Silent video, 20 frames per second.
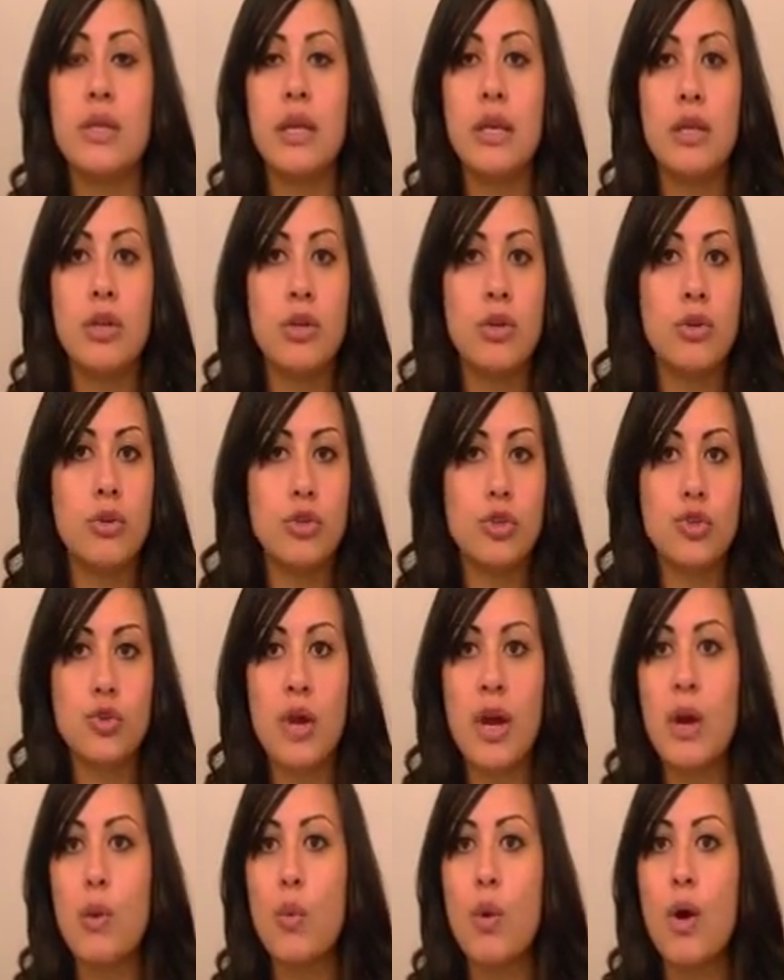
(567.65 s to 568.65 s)
the
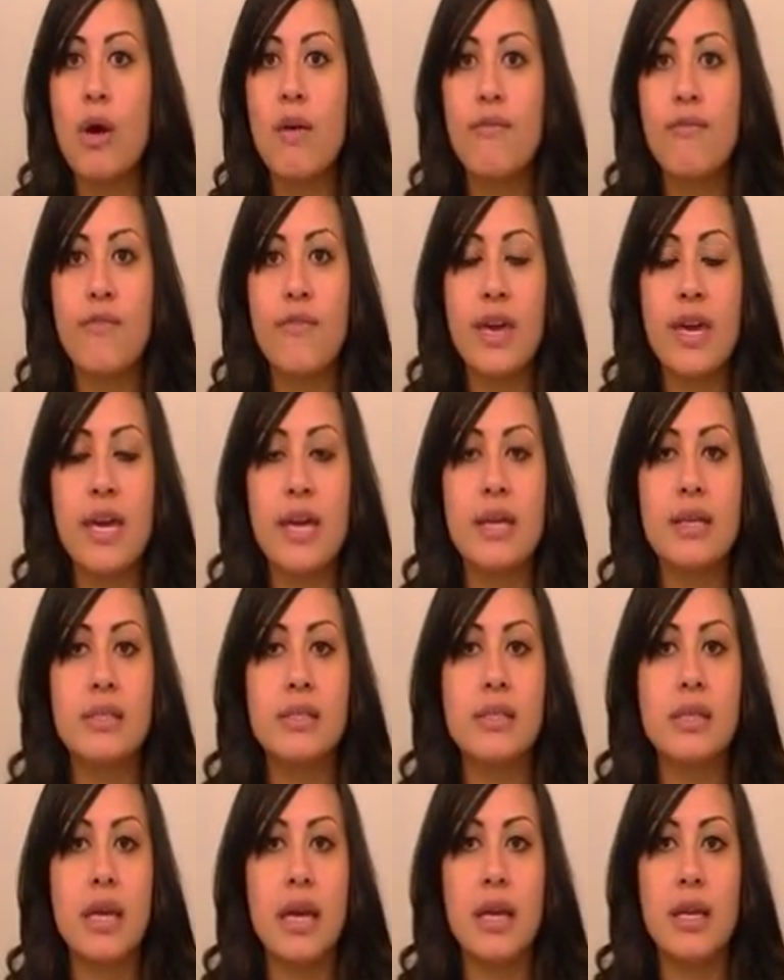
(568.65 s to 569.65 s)
drywall
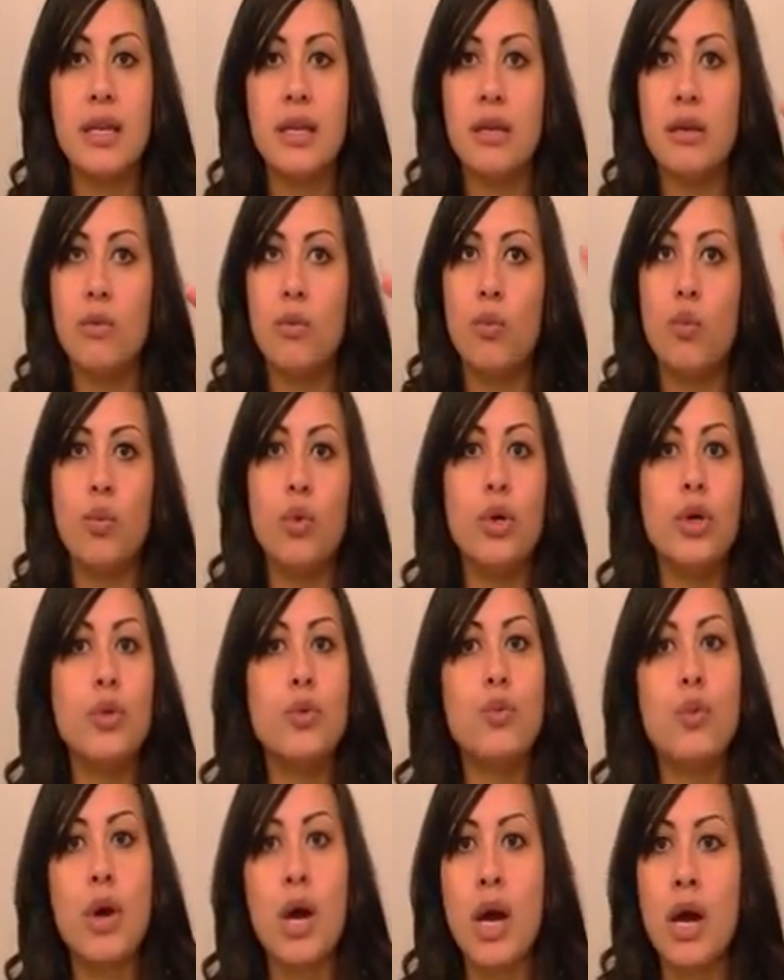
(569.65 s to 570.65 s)
fixed, any
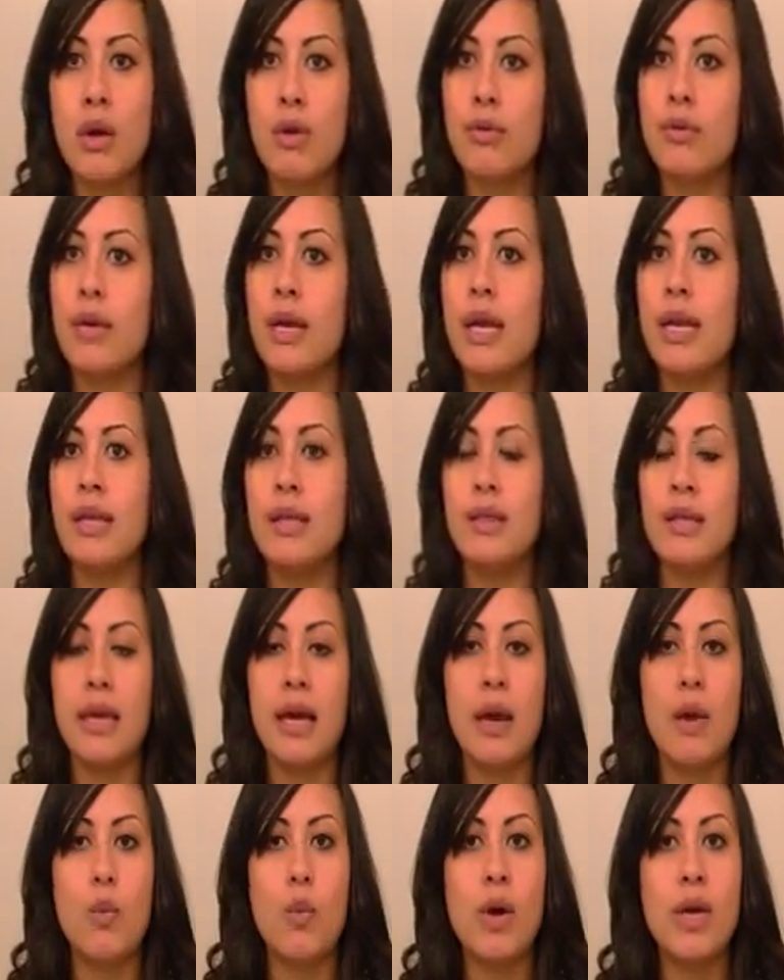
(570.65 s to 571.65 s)
wood rot or anything,
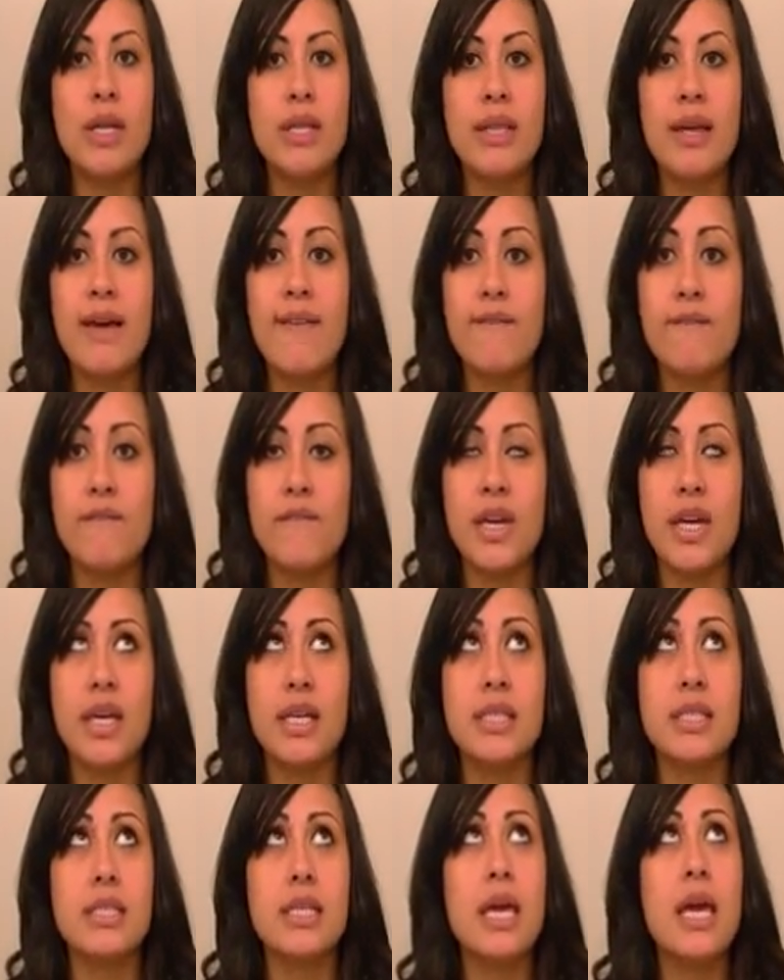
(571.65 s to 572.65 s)
I wanted that
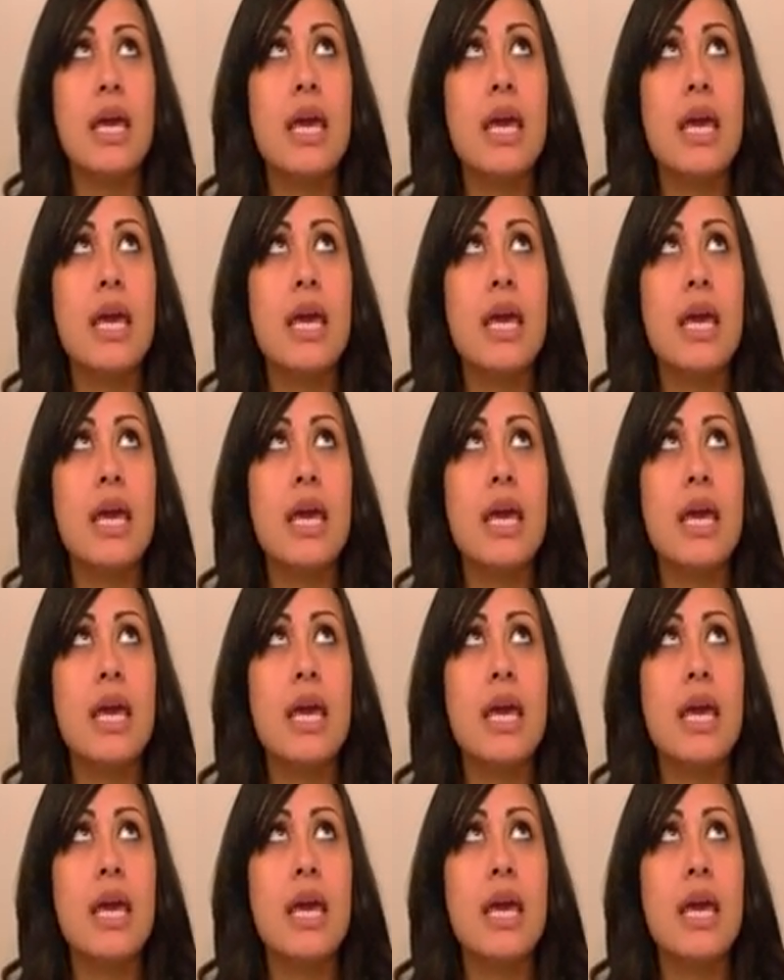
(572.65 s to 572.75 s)
fixed,